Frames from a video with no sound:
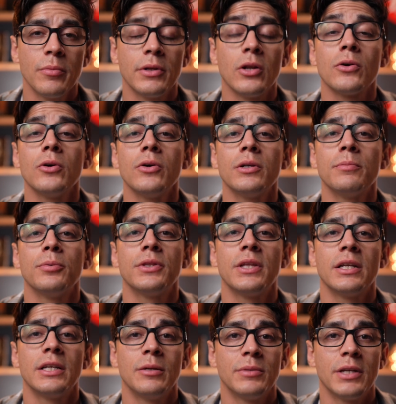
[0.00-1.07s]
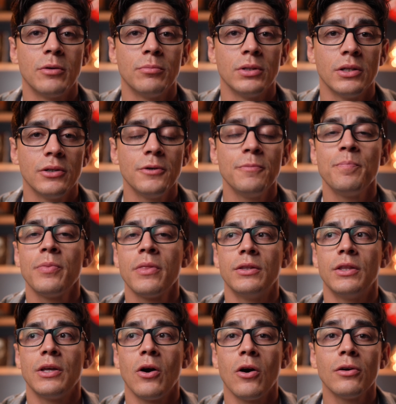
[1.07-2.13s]
and I'll go ahead and put that name down below.
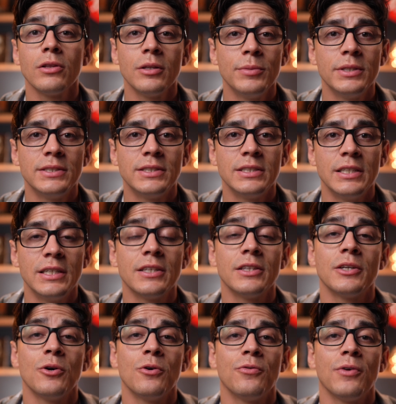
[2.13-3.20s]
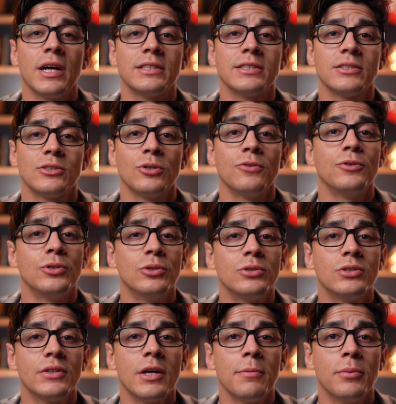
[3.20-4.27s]
They are limited seating and they go fast, so if you do
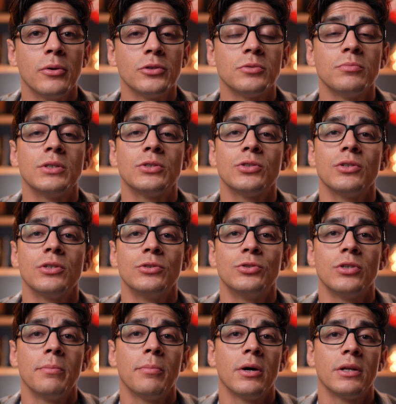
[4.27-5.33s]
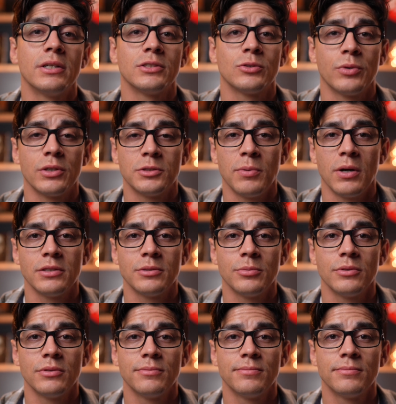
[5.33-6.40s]
see that post, make sure that you jump on it as quick as
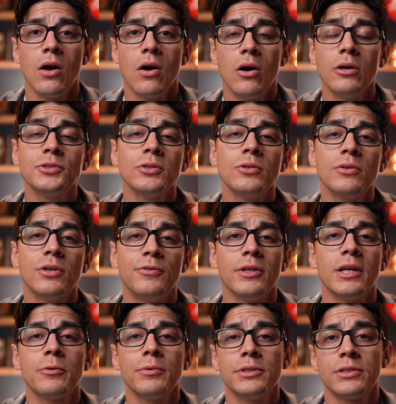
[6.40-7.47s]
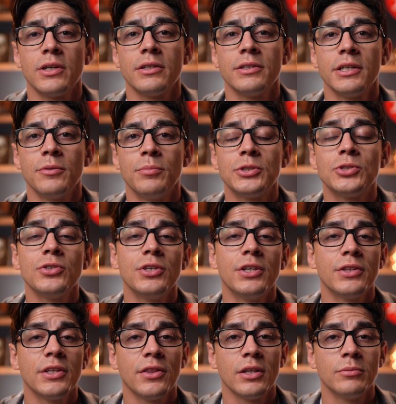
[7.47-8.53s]
possible. Also, if you like what you saw today, make sure you
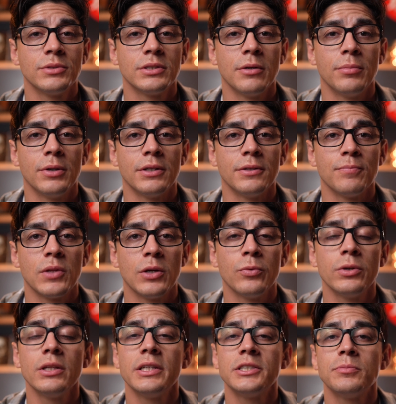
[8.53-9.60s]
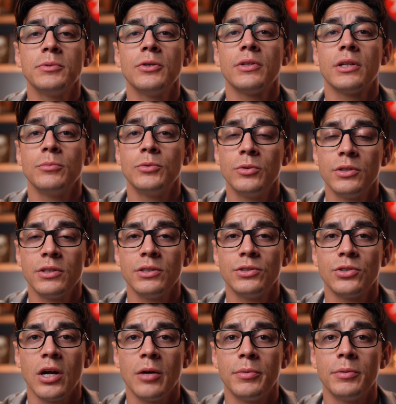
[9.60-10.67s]
hit that thumbs up button. It really lets me know that I'm doing a good
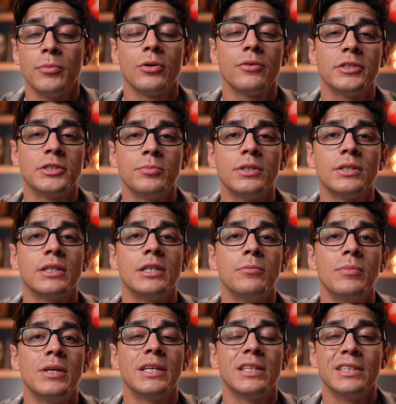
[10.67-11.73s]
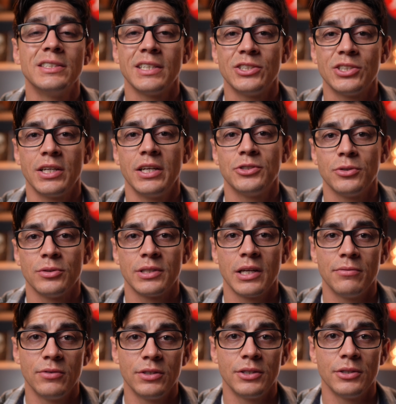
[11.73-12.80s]
job and motivates me to keep making these educational
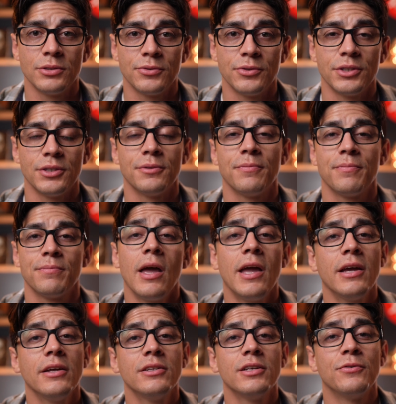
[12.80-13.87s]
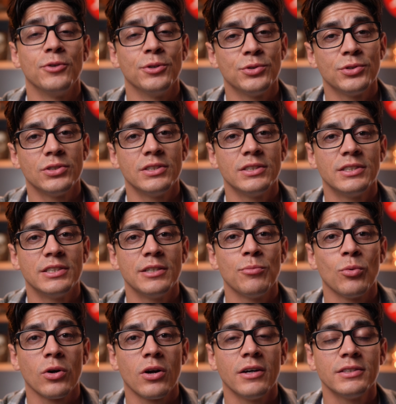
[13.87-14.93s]
type videos for you. And if you're interested in seeing
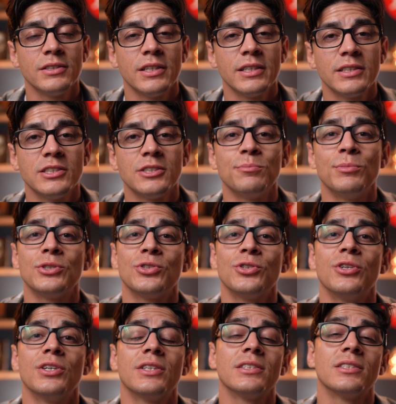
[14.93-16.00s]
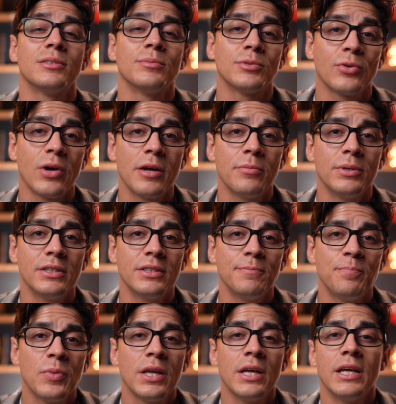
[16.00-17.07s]
more content like this, make sure you hit the subscribe
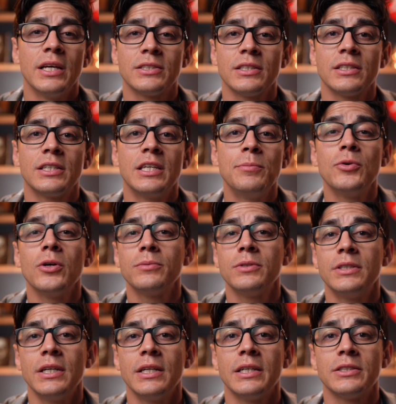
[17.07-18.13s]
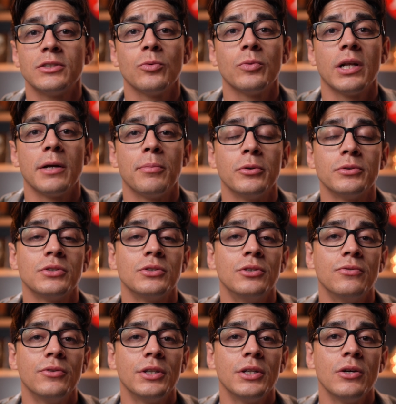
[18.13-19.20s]
button. It's going to keep you up to date as to when I post a
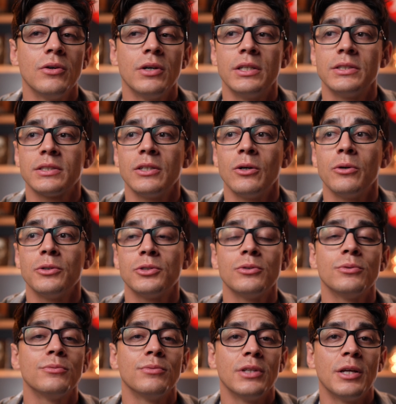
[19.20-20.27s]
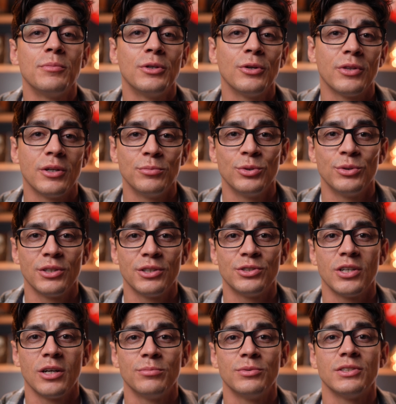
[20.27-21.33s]
new video, and it's going to also let me know that I'm doing a good
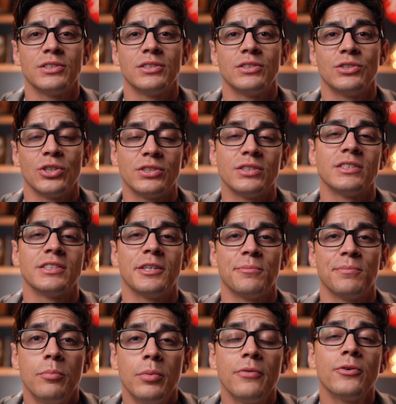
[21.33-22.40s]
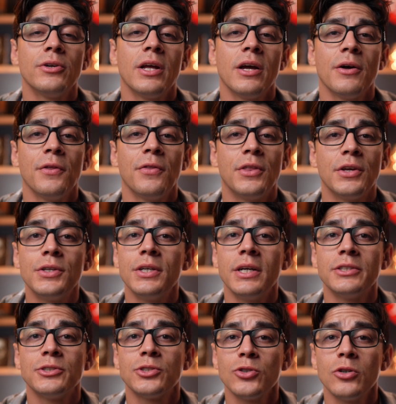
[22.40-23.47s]
job just the same. But for now, thank you
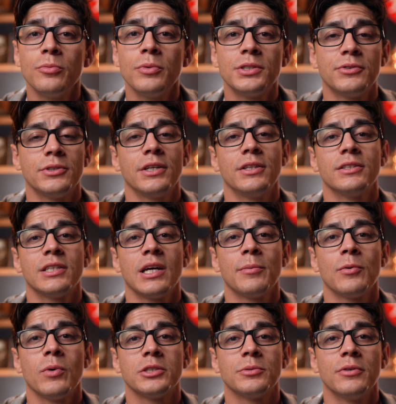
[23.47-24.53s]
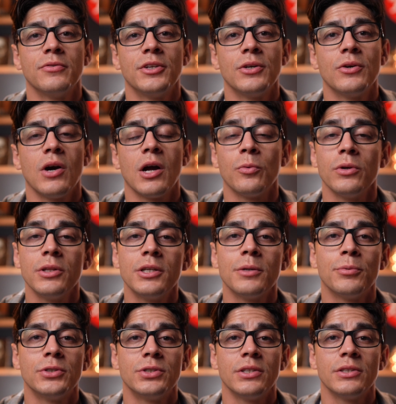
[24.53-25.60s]
guys so much for taking the time to watch my video. I really
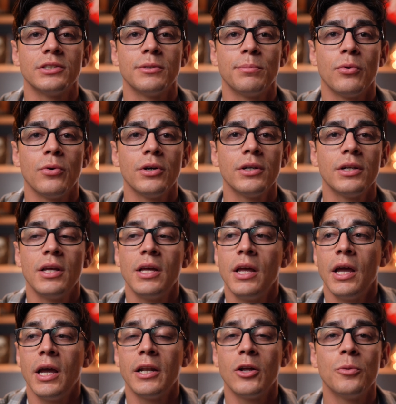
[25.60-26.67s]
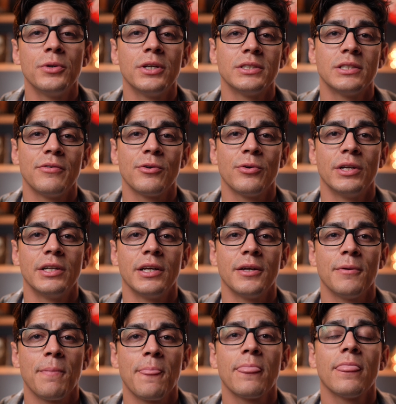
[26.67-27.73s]
appreciate the support, and I hope you guys have a great day.
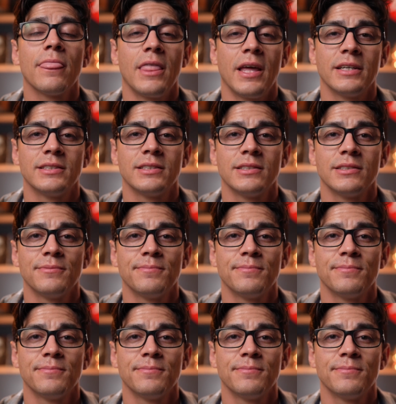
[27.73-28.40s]
Thanks.